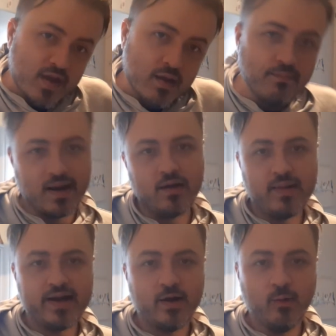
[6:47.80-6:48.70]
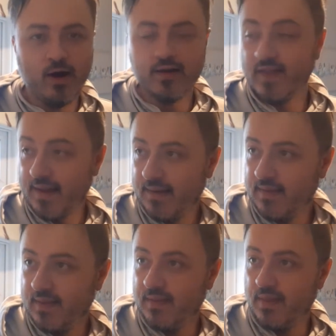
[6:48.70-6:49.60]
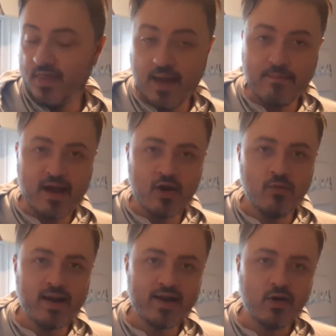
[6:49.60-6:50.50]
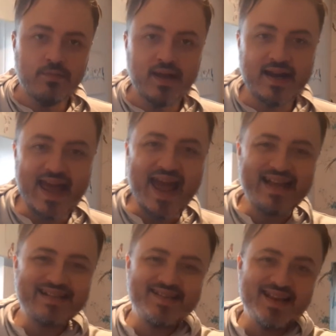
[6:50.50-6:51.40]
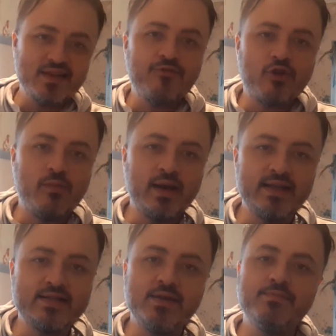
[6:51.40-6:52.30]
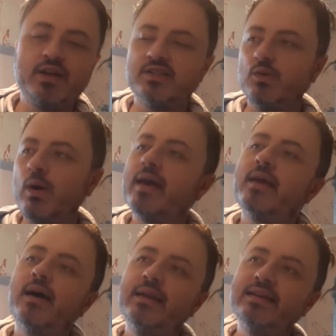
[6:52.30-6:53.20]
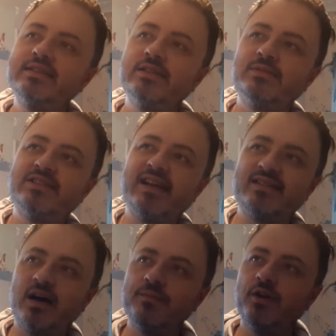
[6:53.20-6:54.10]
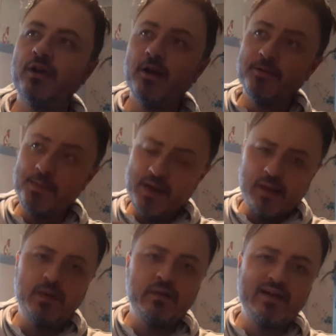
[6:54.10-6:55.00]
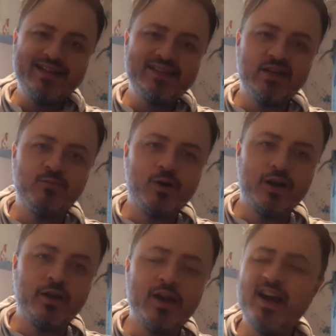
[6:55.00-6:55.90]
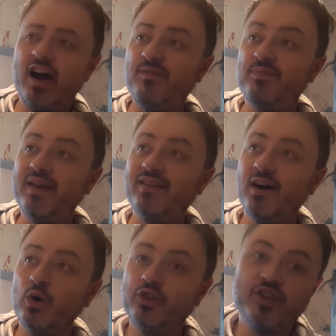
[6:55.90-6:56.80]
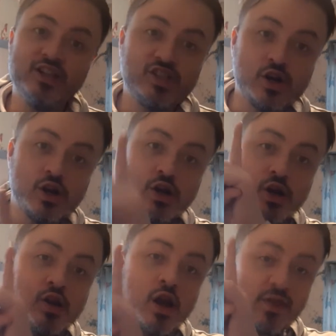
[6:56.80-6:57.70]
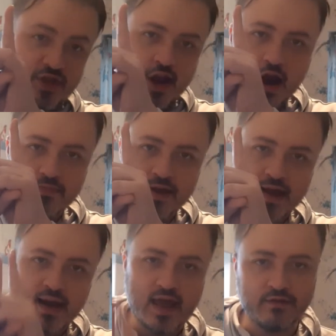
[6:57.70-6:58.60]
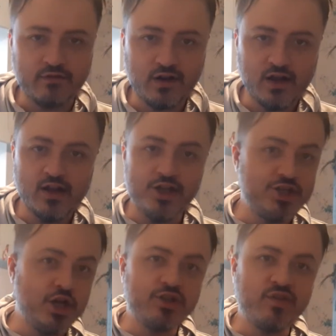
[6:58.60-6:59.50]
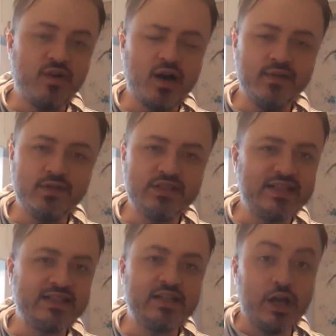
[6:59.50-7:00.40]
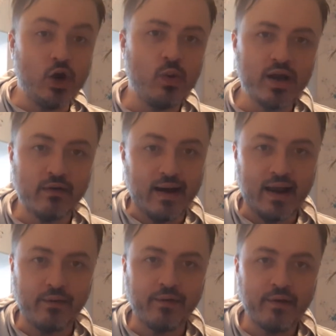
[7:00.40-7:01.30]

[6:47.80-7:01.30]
may or may not work. There may or may not be an exit from Elysium, because the way Elysium is set up, that the people of Elysium 1 have been told that there's nothing up there left. There's no survivors. There's no one around.